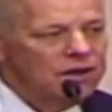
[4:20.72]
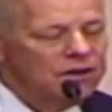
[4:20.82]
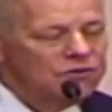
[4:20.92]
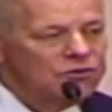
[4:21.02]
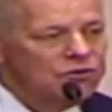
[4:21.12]

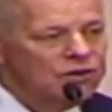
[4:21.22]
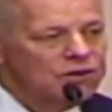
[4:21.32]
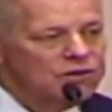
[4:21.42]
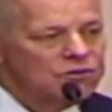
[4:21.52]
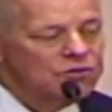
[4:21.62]
And
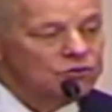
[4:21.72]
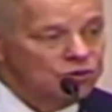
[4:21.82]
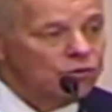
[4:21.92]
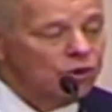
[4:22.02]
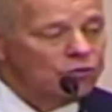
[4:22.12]
so
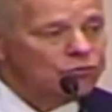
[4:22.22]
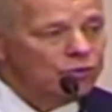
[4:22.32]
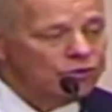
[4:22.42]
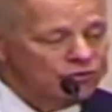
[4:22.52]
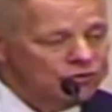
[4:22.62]
she went off to
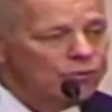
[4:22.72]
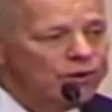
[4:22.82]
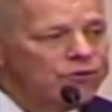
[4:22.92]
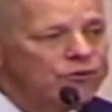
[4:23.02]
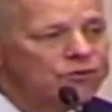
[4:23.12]
work. She's a
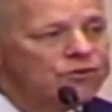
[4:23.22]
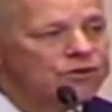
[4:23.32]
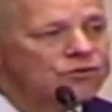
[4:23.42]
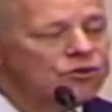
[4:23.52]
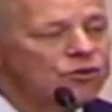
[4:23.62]
waitress.
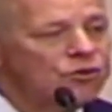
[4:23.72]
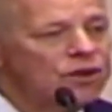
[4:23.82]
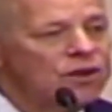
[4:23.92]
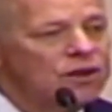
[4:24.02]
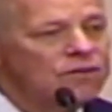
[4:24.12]
And so
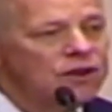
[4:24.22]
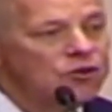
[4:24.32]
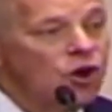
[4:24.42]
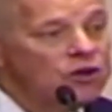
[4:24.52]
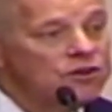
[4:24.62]
they
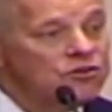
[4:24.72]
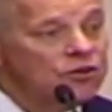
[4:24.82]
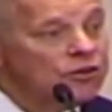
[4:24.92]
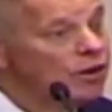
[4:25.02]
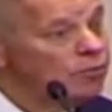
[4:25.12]
talked to
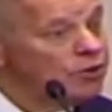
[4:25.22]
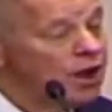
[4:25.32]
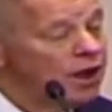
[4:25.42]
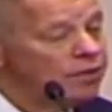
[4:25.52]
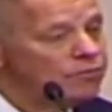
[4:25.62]
each other a couple
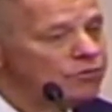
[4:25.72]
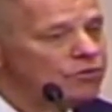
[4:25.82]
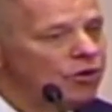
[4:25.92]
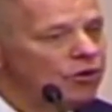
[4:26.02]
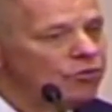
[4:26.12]

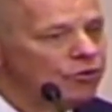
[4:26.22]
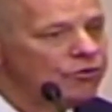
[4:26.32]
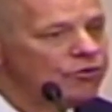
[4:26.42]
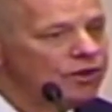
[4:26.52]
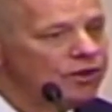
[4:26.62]
times on
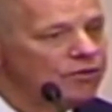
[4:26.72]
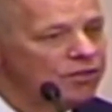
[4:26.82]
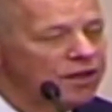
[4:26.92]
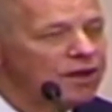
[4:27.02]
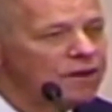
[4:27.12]
Thursday.
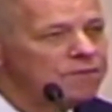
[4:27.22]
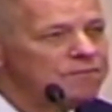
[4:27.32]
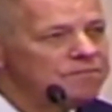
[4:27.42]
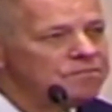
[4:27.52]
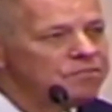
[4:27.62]
And then
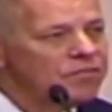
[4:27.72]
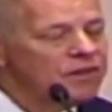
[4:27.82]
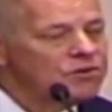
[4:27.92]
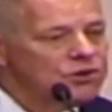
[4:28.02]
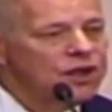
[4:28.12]

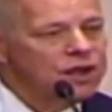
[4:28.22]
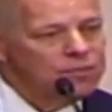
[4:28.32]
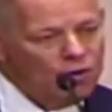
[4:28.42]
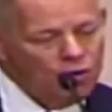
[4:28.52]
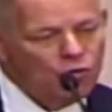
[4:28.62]
she
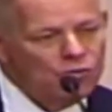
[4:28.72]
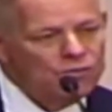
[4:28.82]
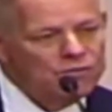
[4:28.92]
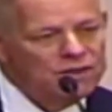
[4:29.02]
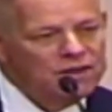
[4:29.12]
came
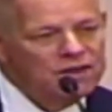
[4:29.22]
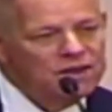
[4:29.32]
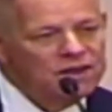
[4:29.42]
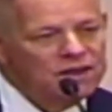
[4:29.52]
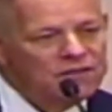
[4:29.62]
home
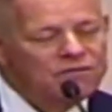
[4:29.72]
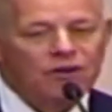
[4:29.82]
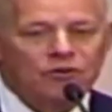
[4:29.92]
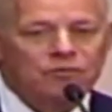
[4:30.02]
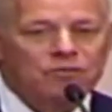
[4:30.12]
and
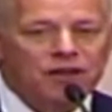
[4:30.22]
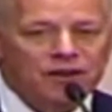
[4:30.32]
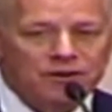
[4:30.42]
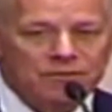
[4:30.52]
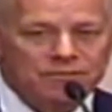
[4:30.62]
found him
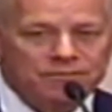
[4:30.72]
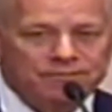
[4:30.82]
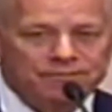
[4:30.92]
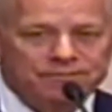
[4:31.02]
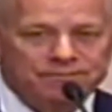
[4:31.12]
dead,
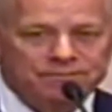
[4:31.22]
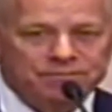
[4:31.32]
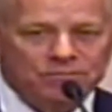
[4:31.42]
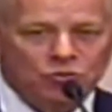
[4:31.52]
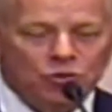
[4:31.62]

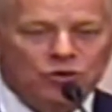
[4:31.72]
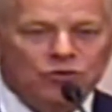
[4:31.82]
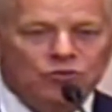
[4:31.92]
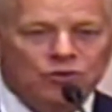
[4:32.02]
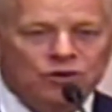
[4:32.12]

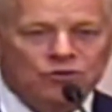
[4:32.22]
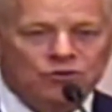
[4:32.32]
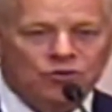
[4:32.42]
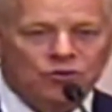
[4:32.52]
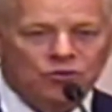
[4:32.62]
23
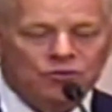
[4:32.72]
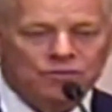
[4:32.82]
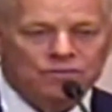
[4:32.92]
years old.